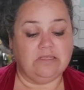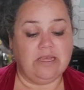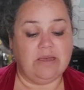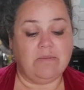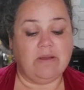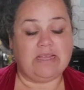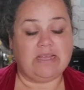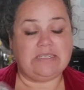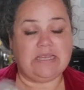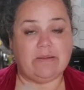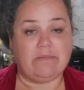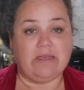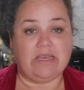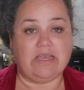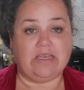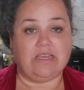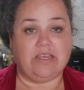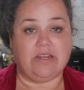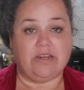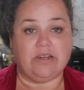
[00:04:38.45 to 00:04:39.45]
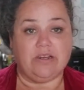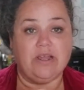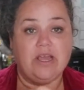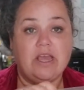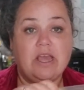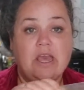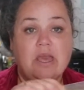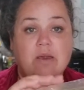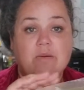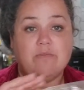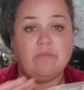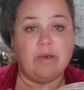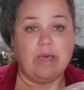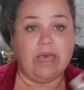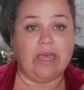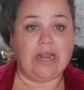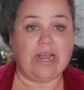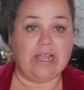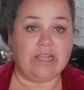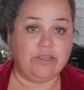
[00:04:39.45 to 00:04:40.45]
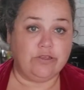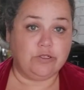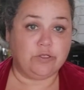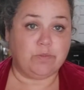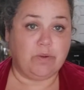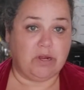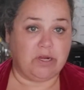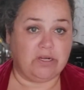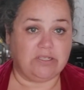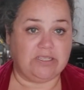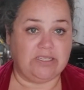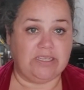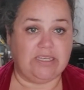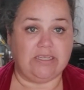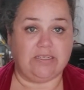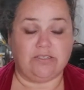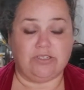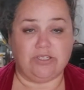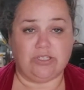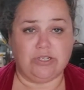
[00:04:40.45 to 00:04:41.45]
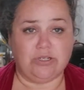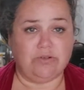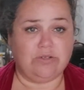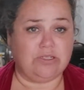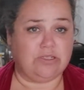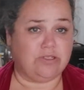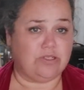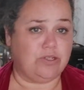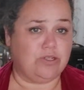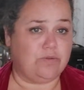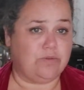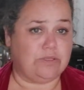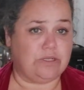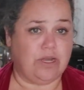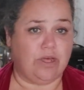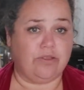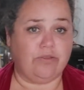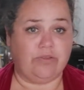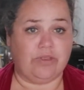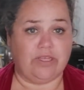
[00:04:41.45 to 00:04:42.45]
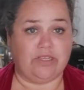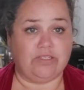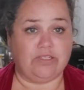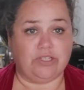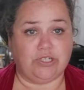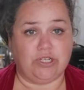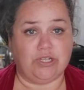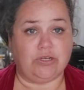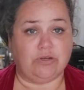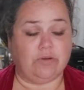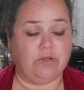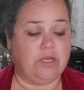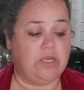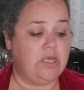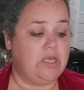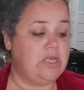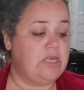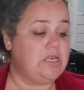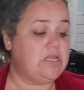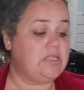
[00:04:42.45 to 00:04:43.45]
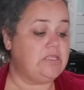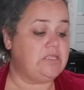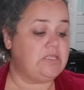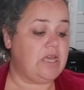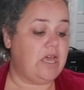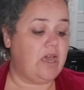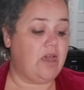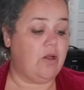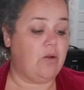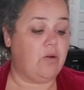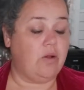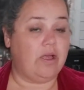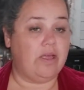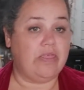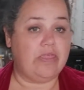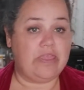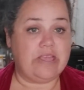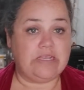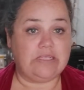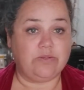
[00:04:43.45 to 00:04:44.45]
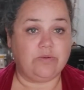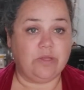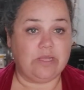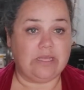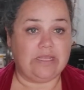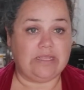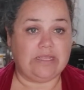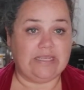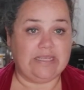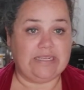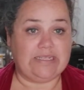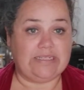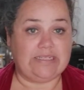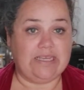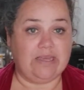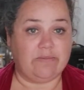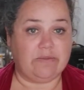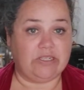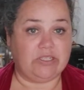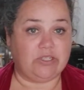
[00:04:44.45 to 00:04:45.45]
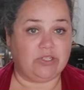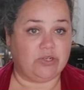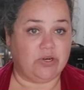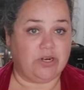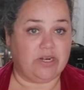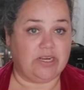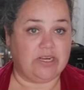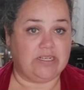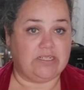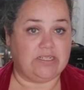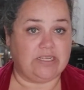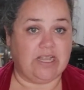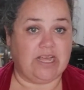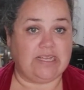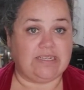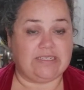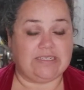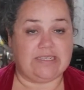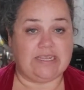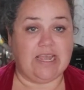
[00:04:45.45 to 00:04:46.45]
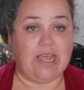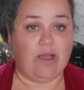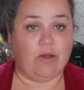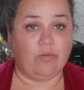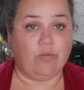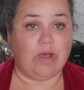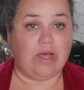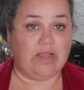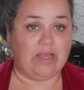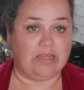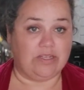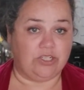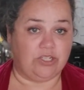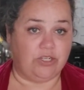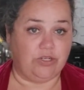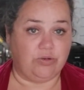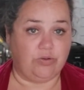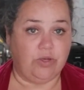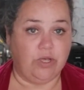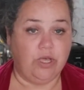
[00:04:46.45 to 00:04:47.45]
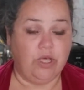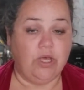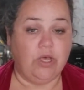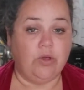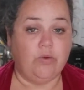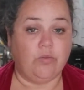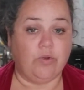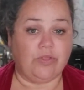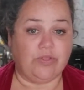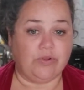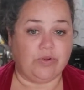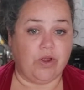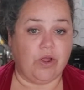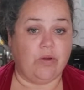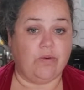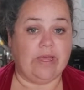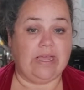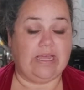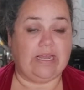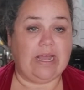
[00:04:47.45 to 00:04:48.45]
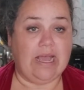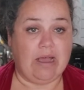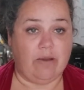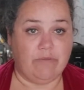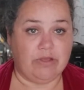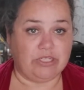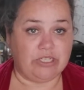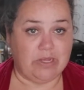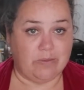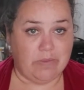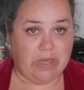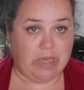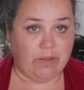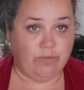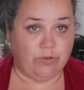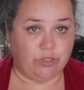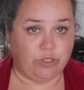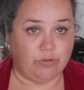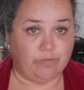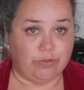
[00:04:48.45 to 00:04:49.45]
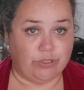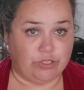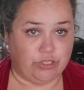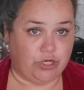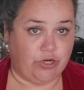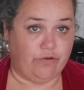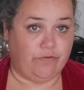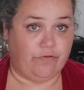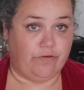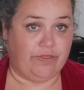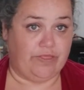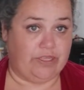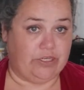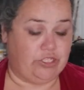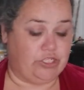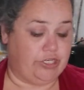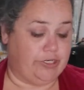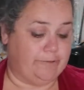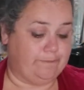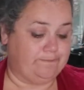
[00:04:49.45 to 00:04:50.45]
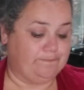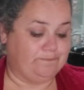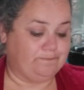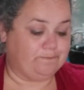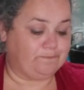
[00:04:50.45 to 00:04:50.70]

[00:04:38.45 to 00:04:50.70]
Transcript: It might take me a year, but I use parsley in stews and soups and other things too. So this will at least get me started until I see how well I do with growing and how much I'm able to preserve for this year.